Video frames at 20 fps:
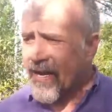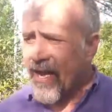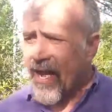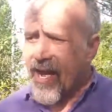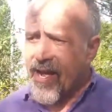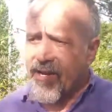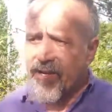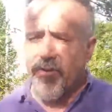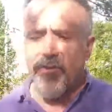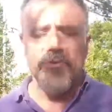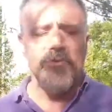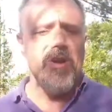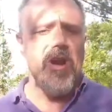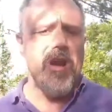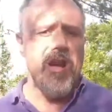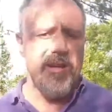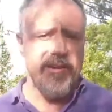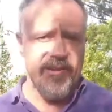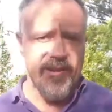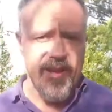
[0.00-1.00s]
I do
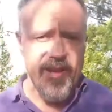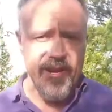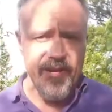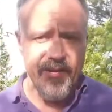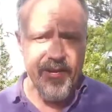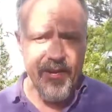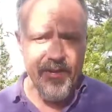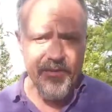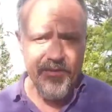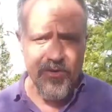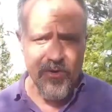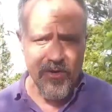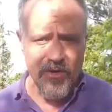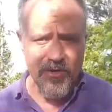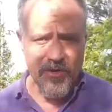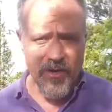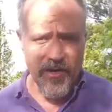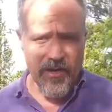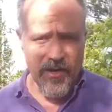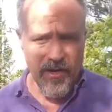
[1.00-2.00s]
not diagnose or
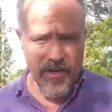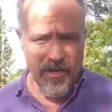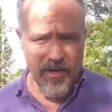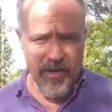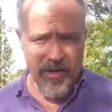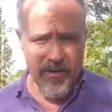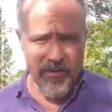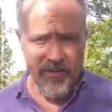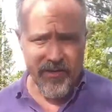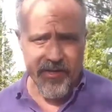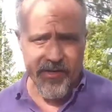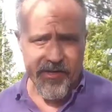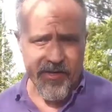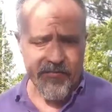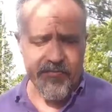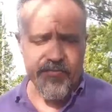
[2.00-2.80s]
treat any illness.